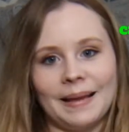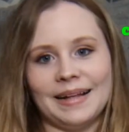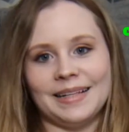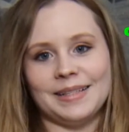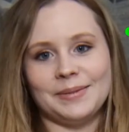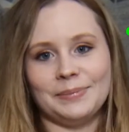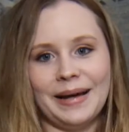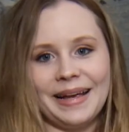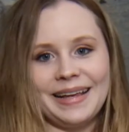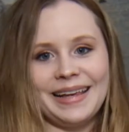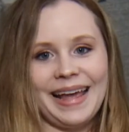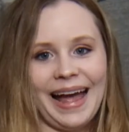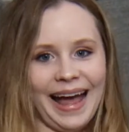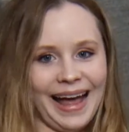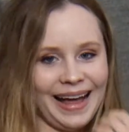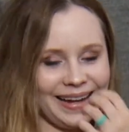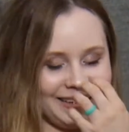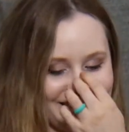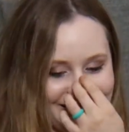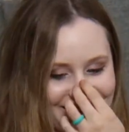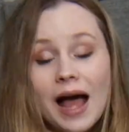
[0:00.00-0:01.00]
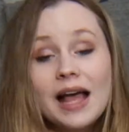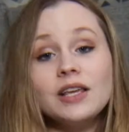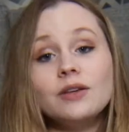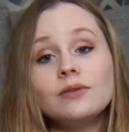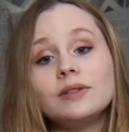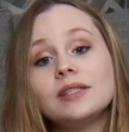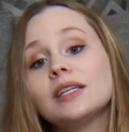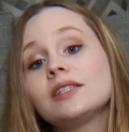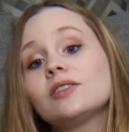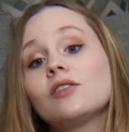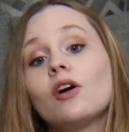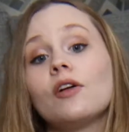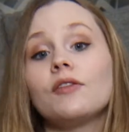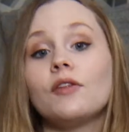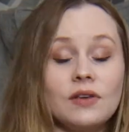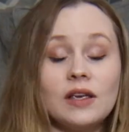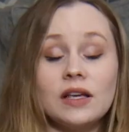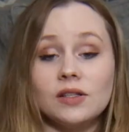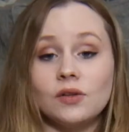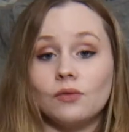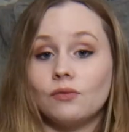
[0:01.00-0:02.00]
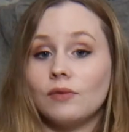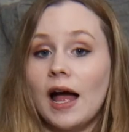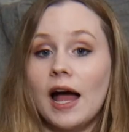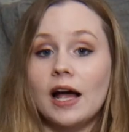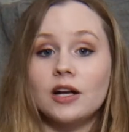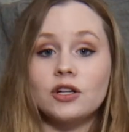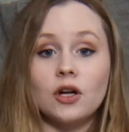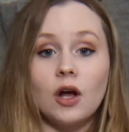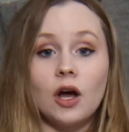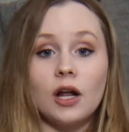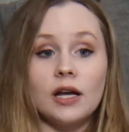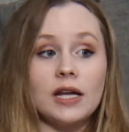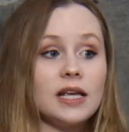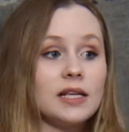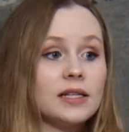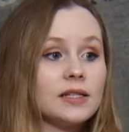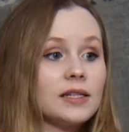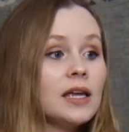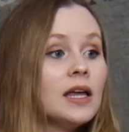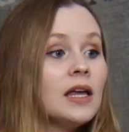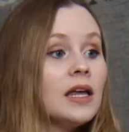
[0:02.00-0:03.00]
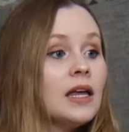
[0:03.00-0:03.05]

That's my cat. I use this on if he has a rash on his